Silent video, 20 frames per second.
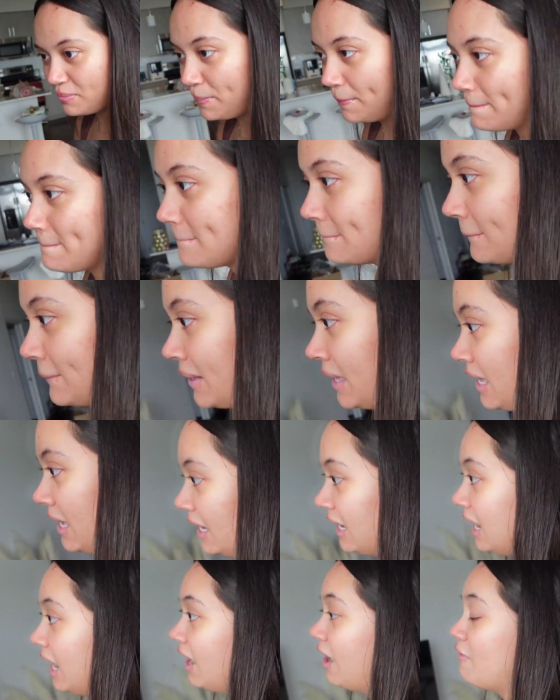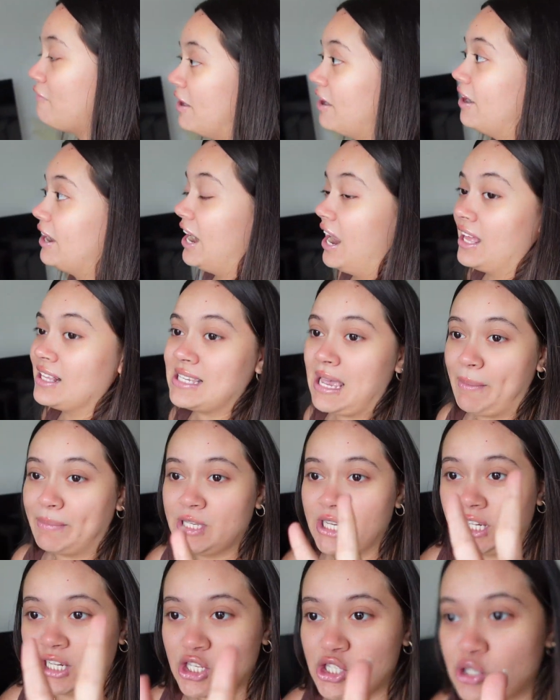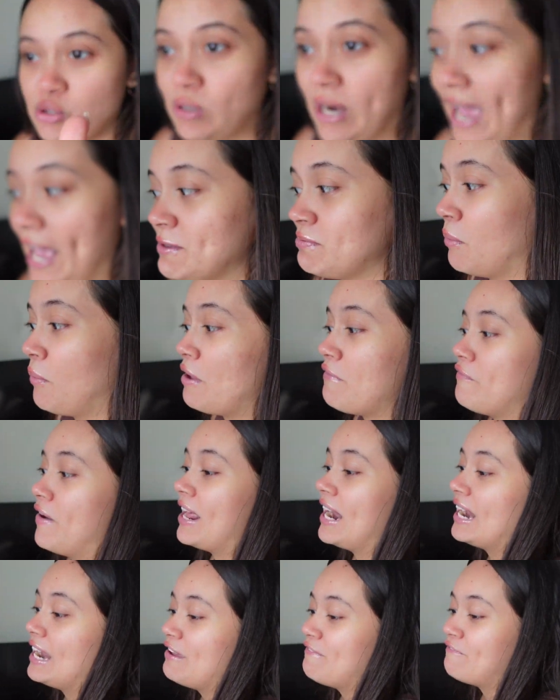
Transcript: doing this tree? a very long time. It took us two days, but we finally